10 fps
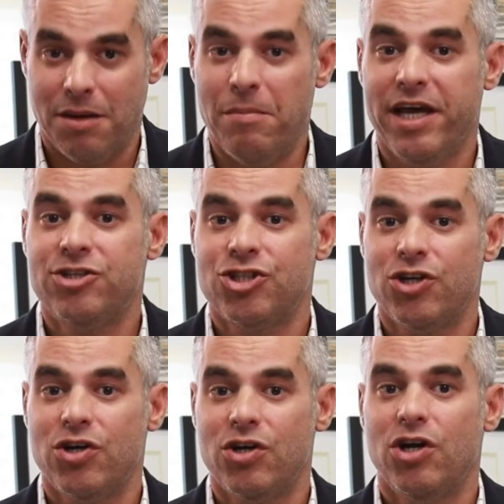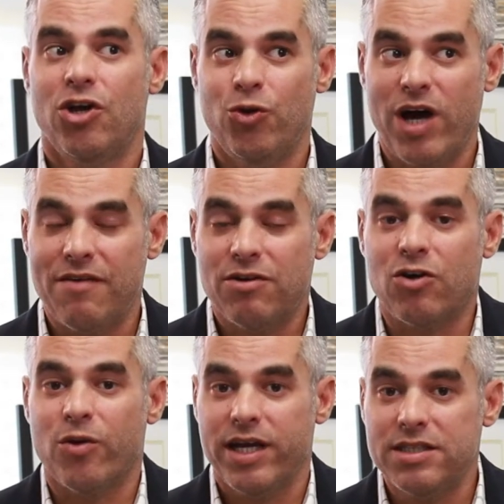Make sure you have a
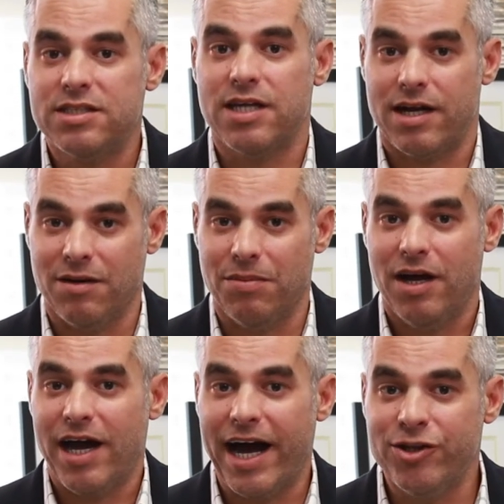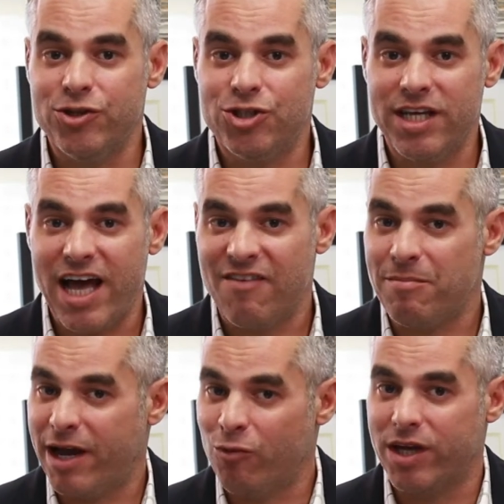great setup. I usually have
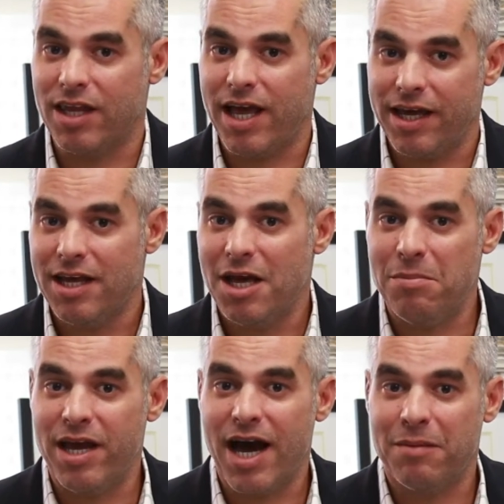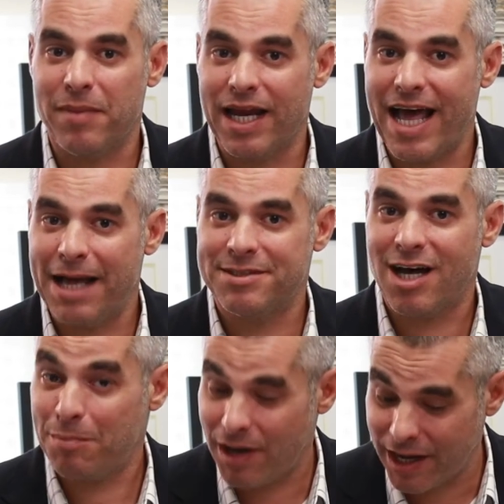my ring light behind my
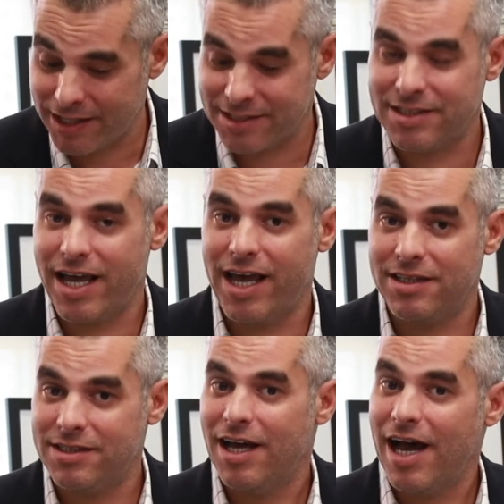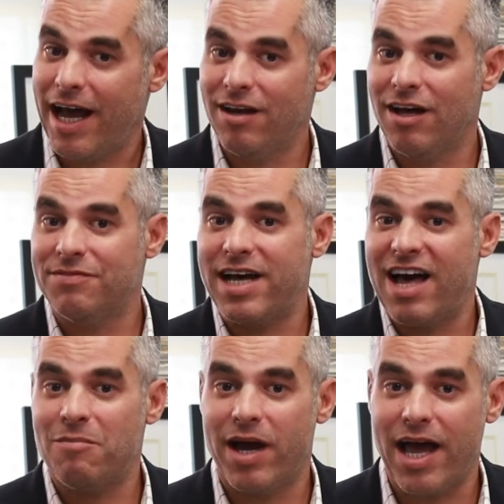laptop on a stand. I love to have my